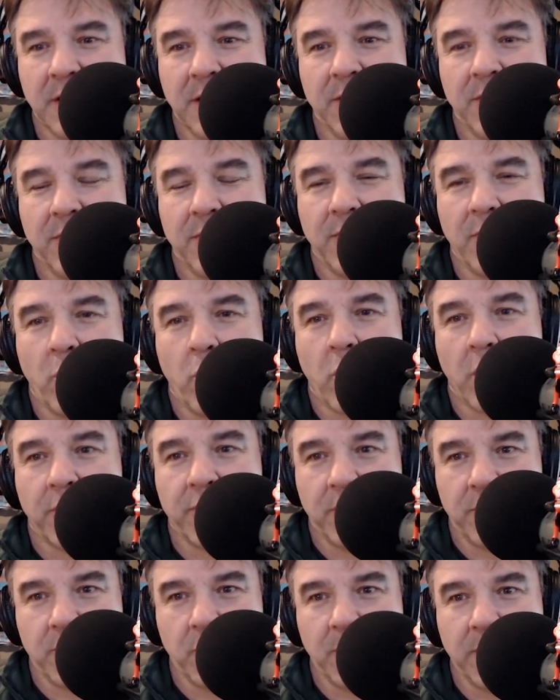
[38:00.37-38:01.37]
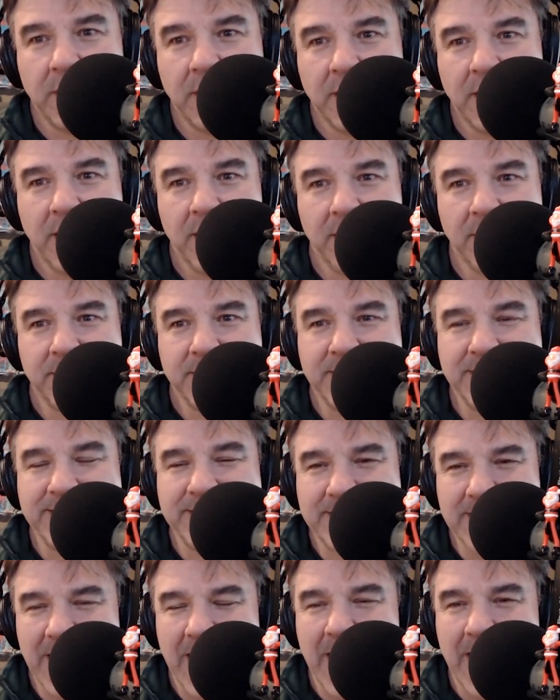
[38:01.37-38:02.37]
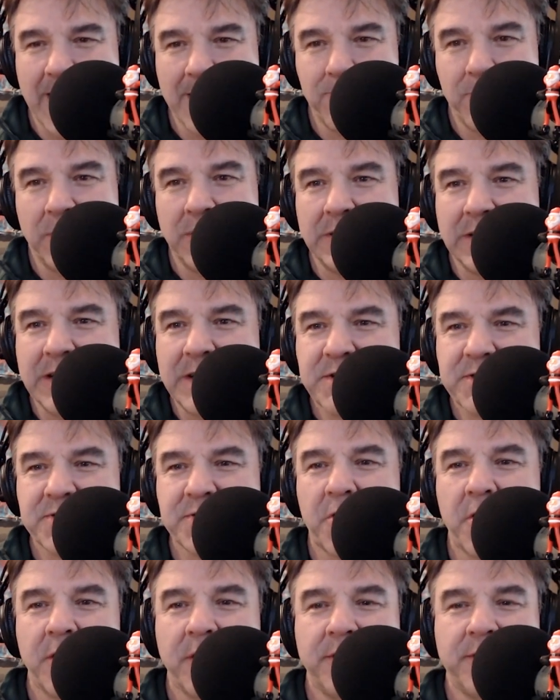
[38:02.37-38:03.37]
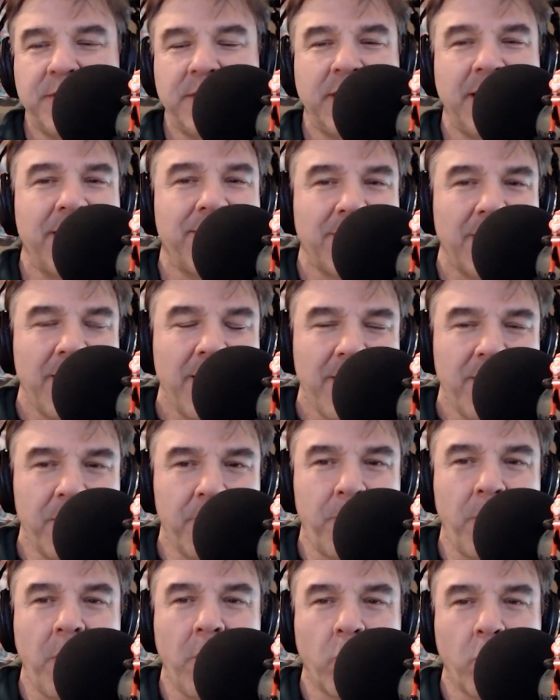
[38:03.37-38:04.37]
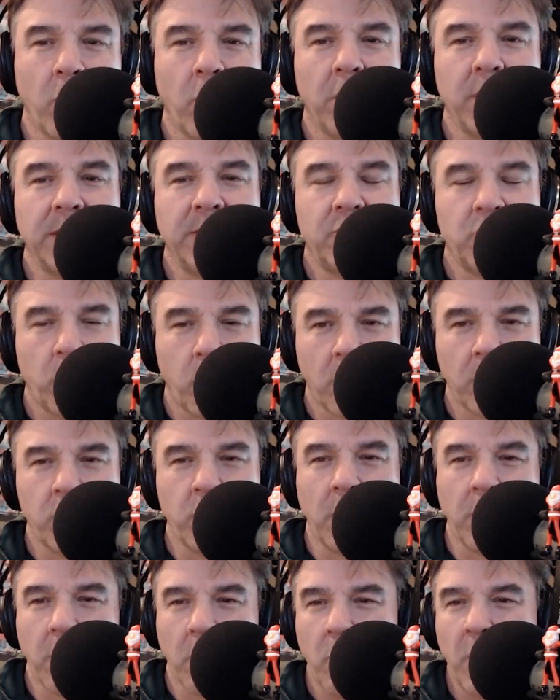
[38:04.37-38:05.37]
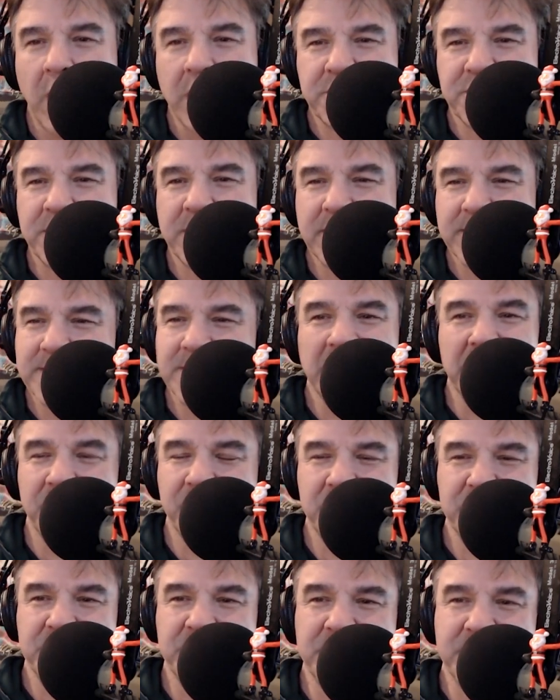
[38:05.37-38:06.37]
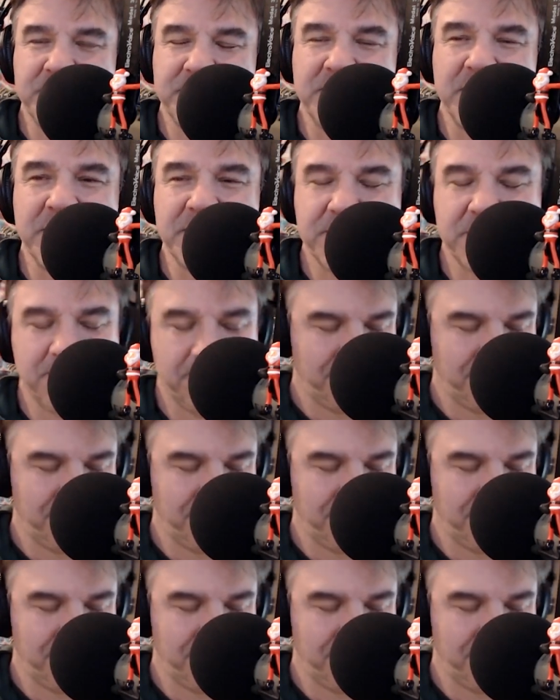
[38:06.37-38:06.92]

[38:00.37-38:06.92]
the work they're doing today, but at least started to get the ball rolling toward what we're watching on television these days?